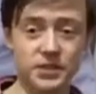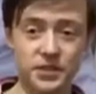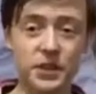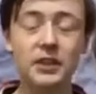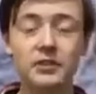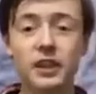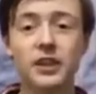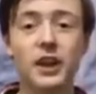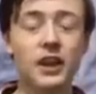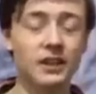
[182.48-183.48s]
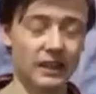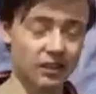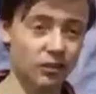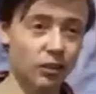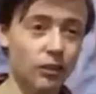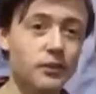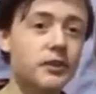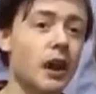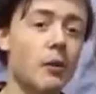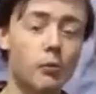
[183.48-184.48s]
things like that are so
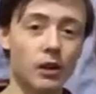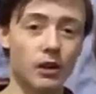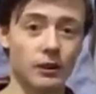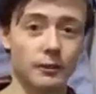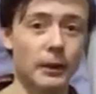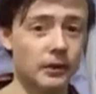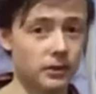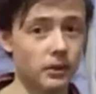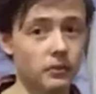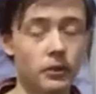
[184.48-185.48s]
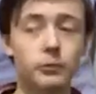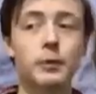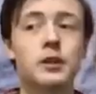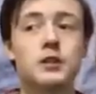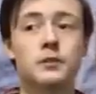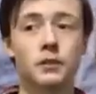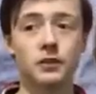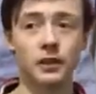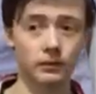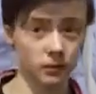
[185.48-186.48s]
damn well expensive, especially for a
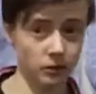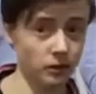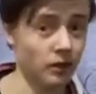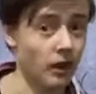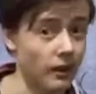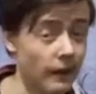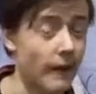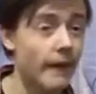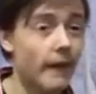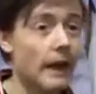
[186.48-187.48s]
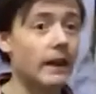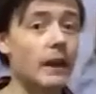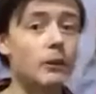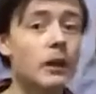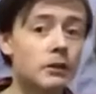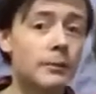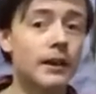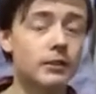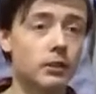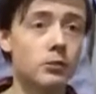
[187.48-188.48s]
10th Doctor tie. Now here's my
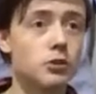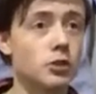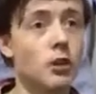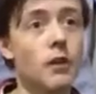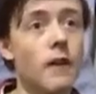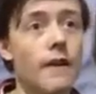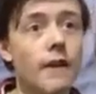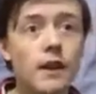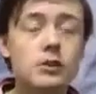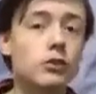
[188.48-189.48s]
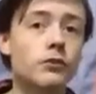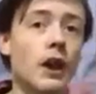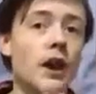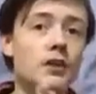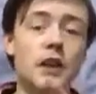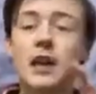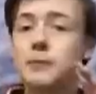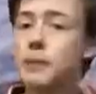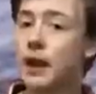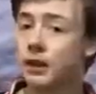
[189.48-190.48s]
solution. Just find any
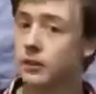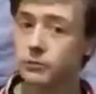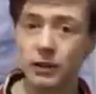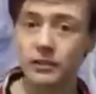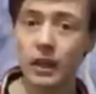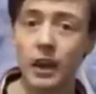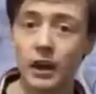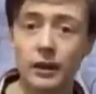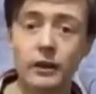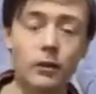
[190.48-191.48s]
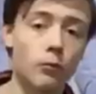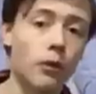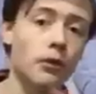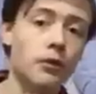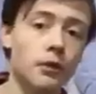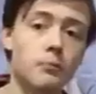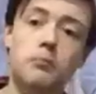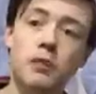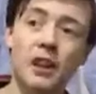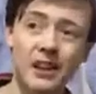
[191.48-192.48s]
burgundy red tie with
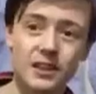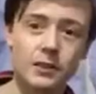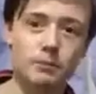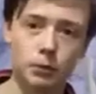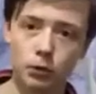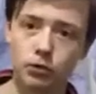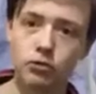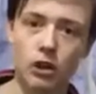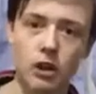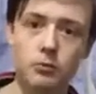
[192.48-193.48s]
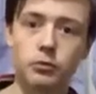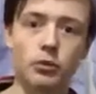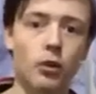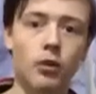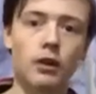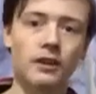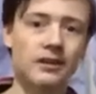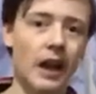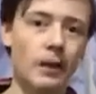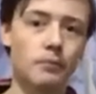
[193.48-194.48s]
like blue stripes or like
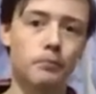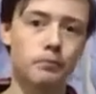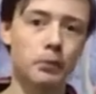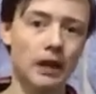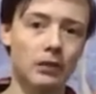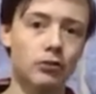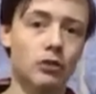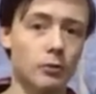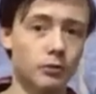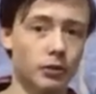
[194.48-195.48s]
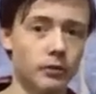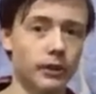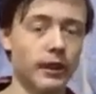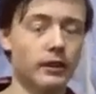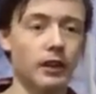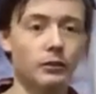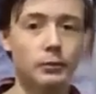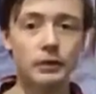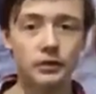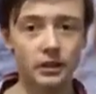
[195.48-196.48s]
dark black stripes on that has
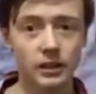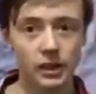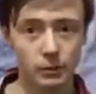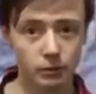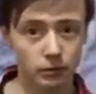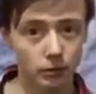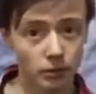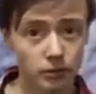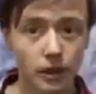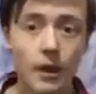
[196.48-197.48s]
been seen in the episodes.